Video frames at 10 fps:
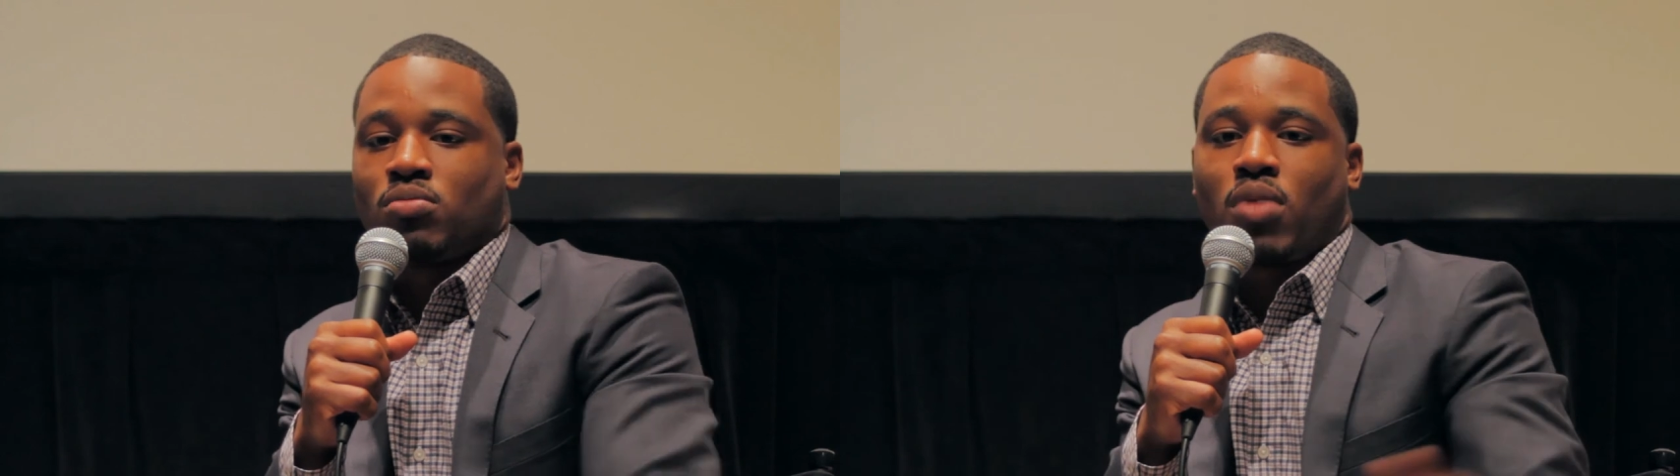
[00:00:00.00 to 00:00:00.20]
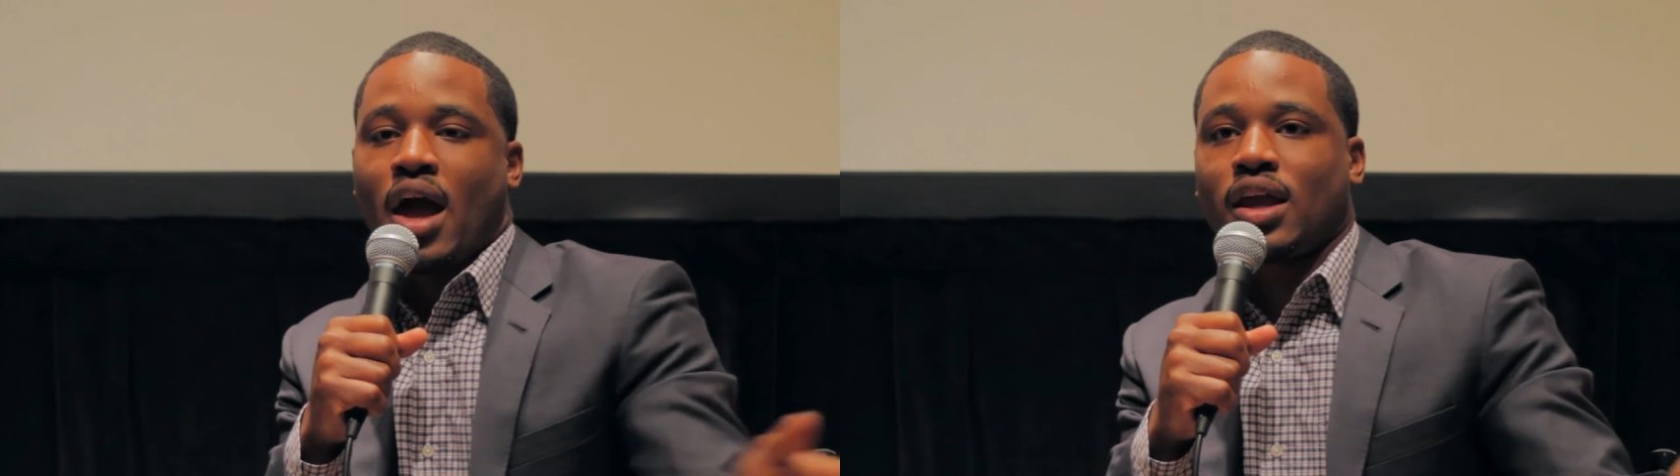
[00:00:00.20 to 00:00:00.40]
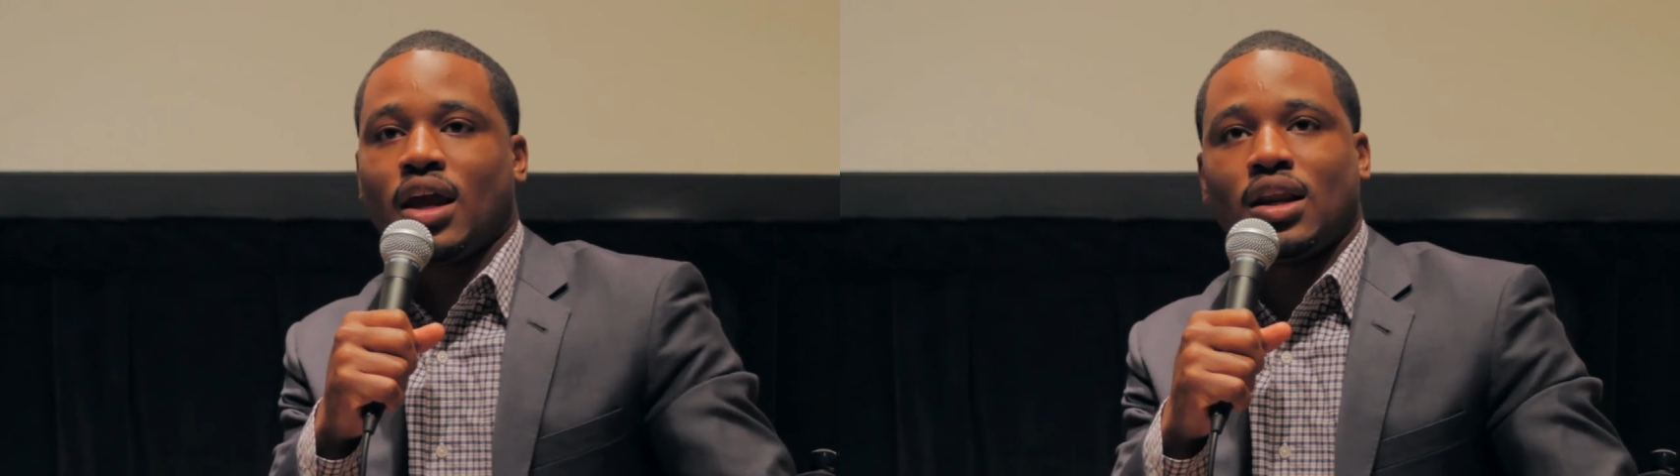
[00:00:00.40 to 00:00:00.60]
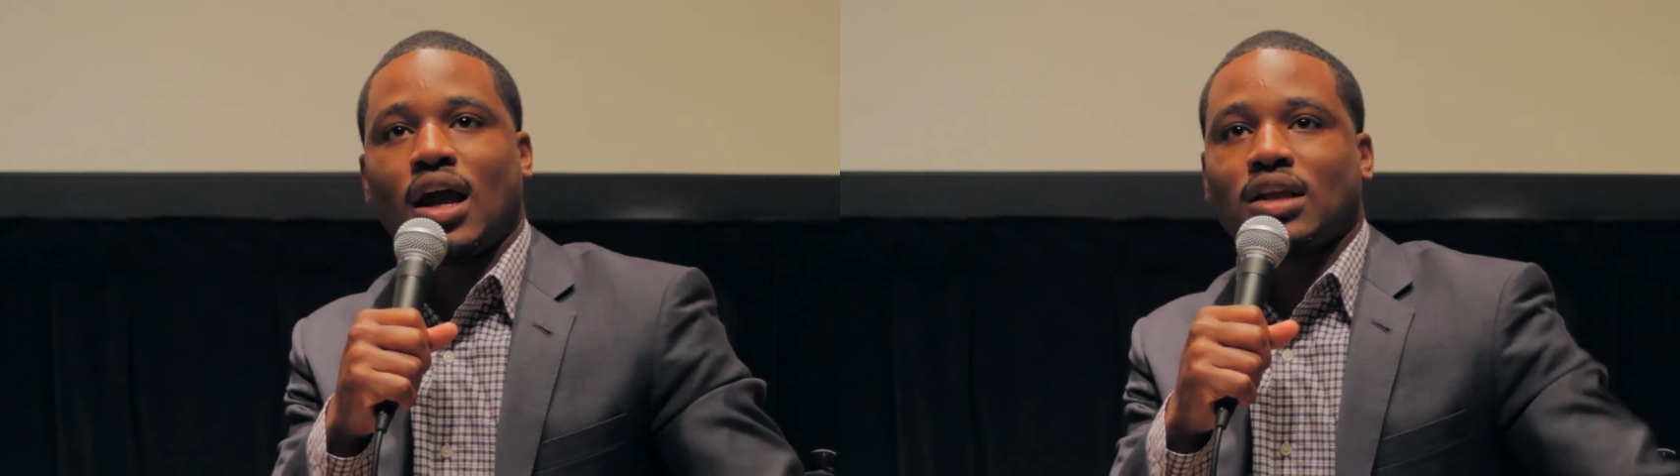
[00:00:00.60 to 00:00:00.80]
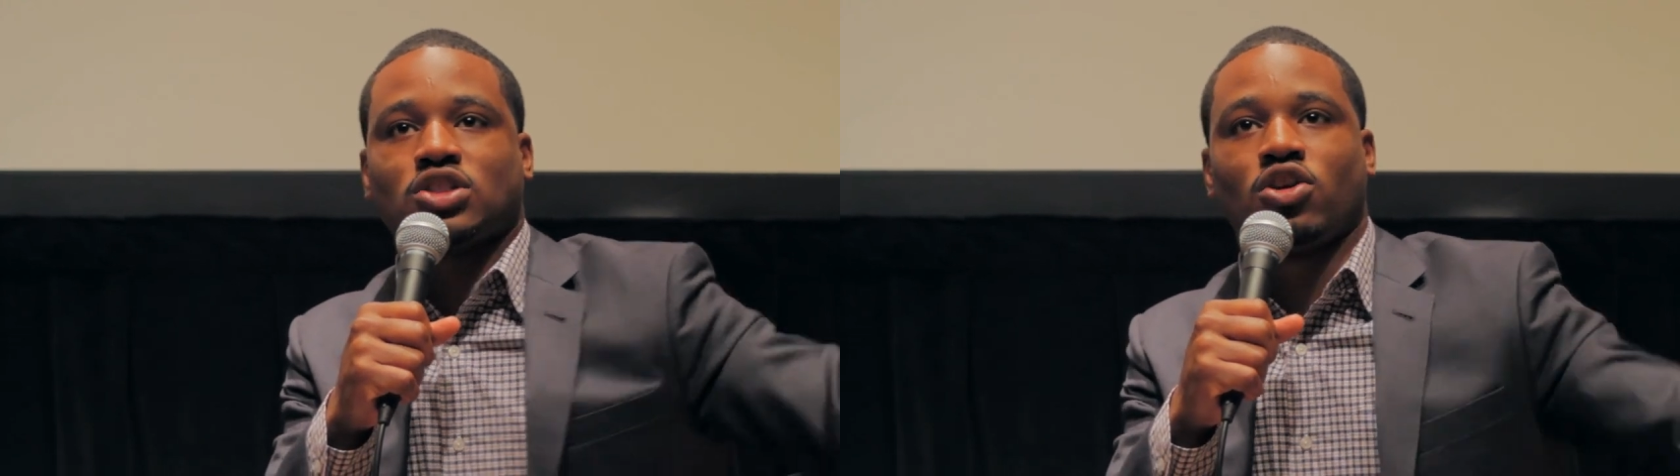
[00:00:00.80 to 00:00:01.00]
black kid that
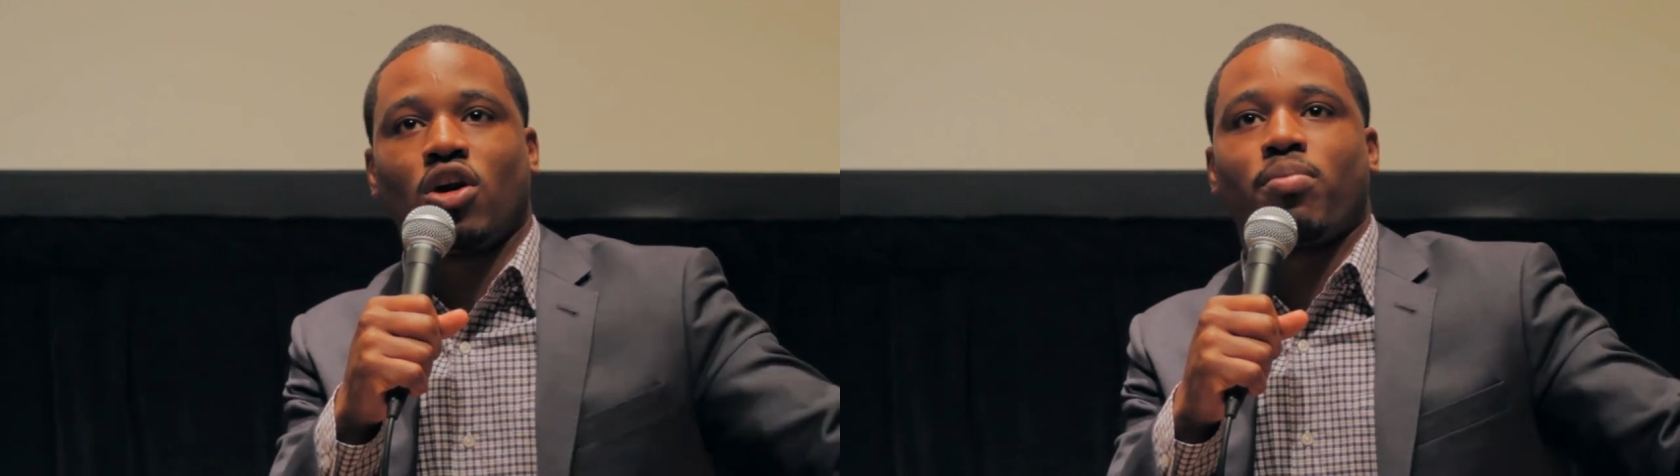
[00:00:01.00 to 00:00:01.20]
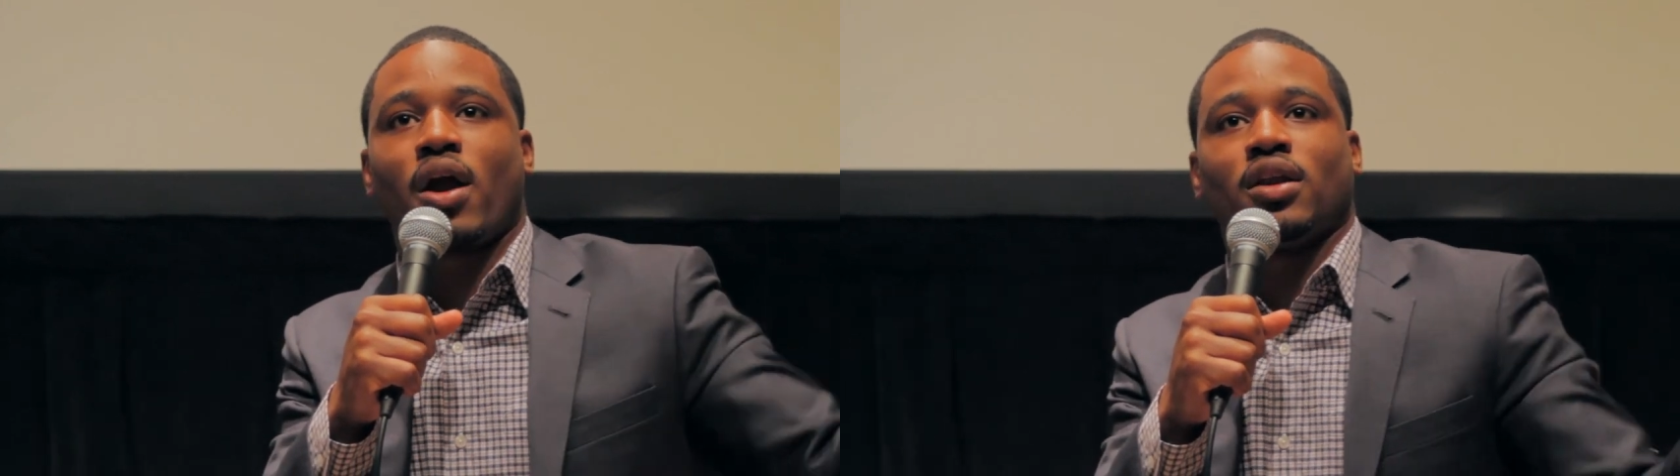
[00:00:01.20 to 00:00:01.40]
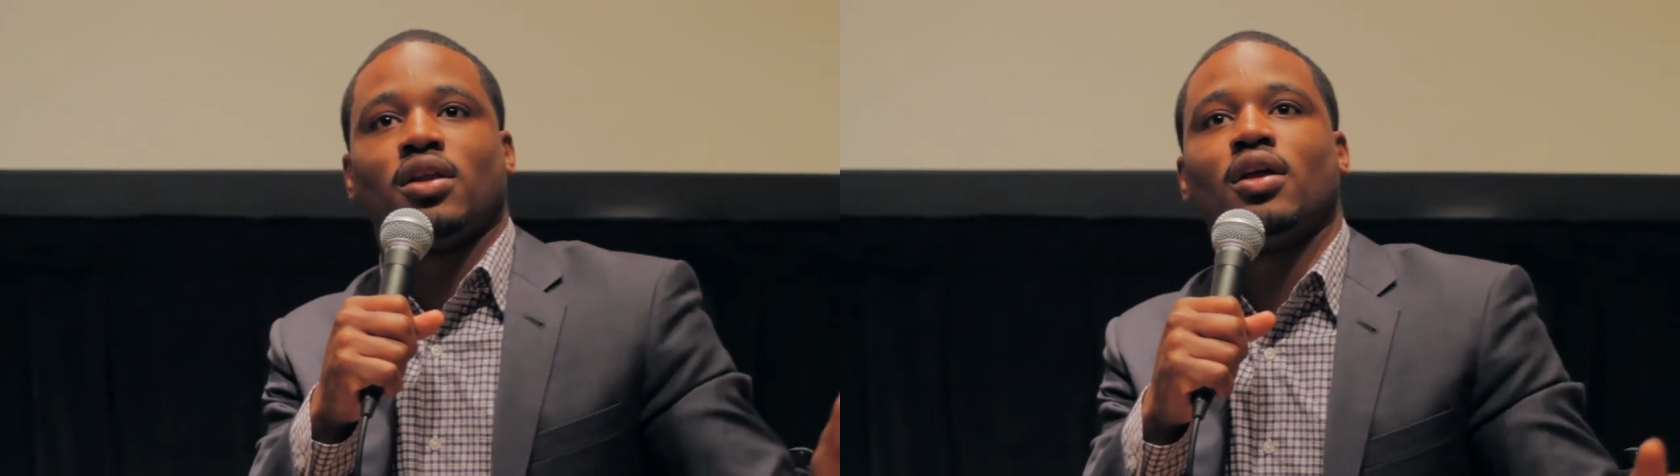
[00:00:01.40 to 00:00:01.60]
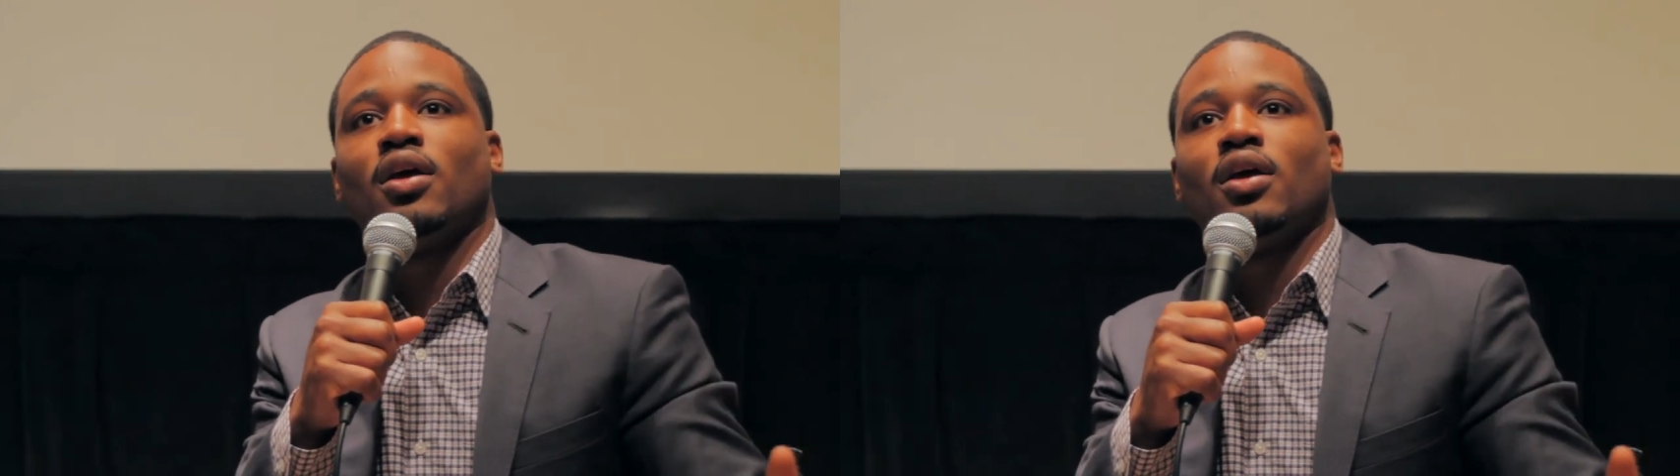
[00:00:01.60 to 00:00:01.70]
got this girl pregnant.